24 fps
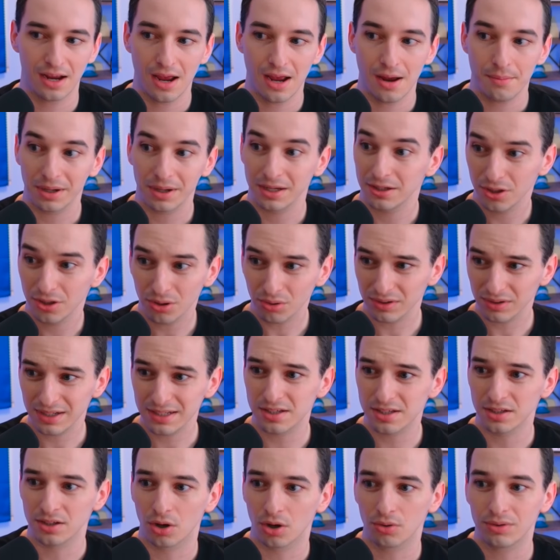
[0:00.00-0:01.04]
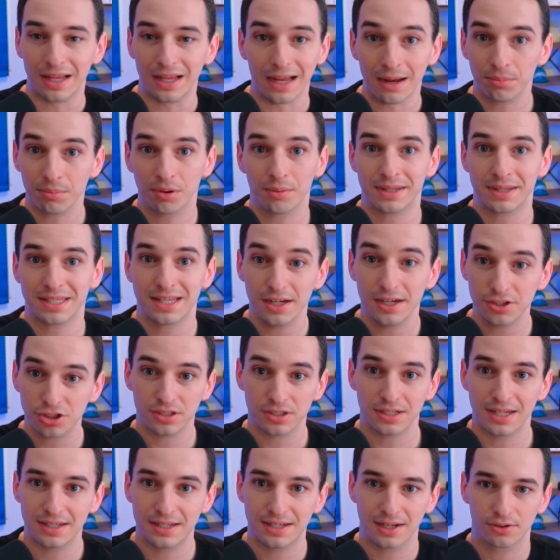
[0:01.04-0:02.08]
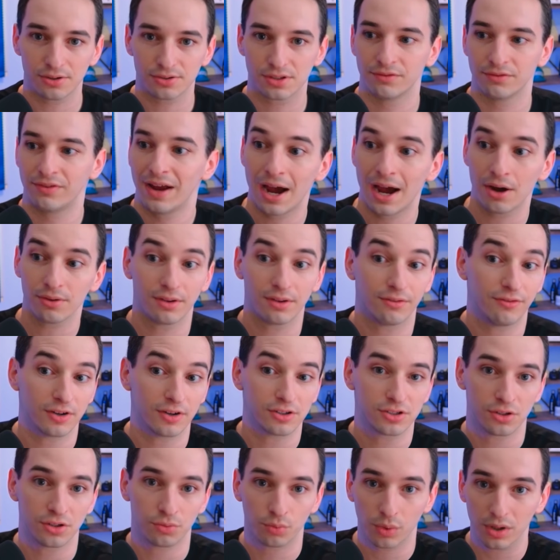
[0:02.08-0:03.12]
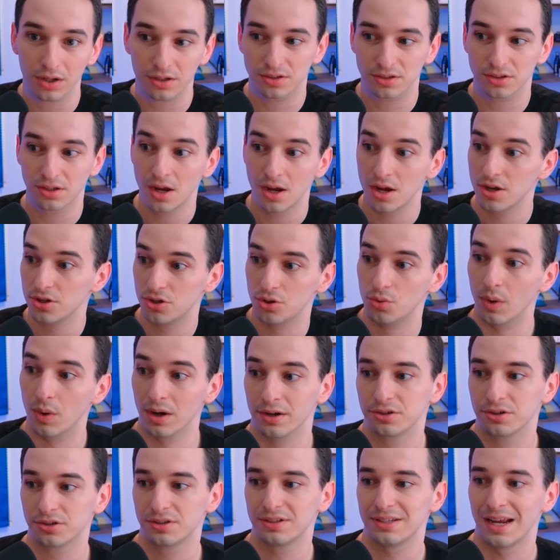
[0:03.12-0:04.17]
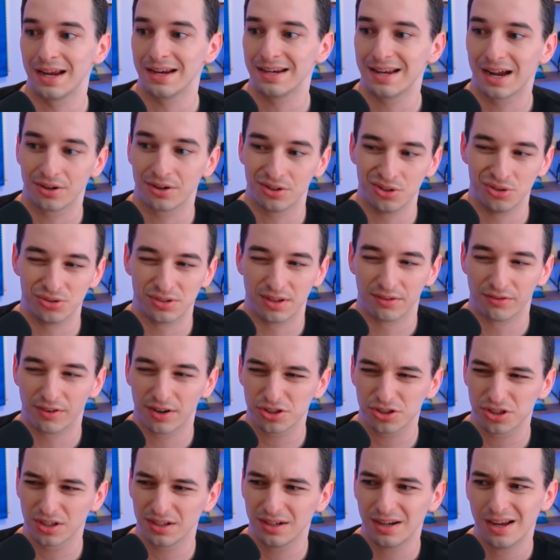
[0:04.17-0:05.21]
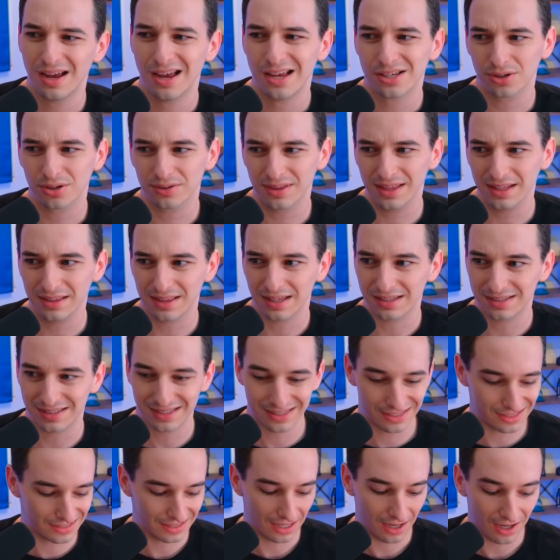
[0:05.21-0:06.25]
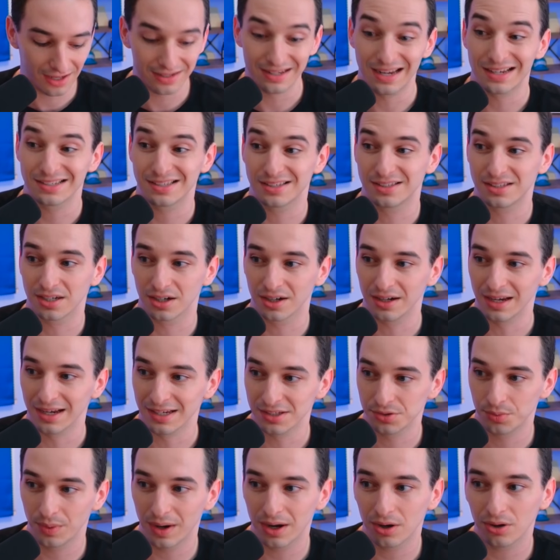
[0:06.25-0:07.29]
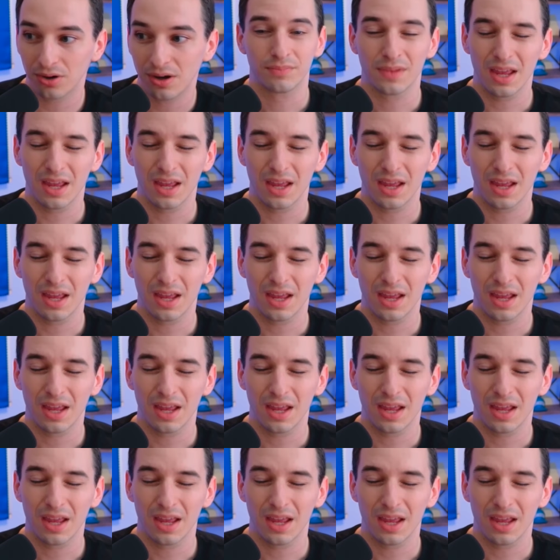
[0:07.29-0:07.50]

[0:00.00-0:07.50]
But you don't need to know the implementation details of how the function works to understand how to use the function, so I think this is unnecessary as well.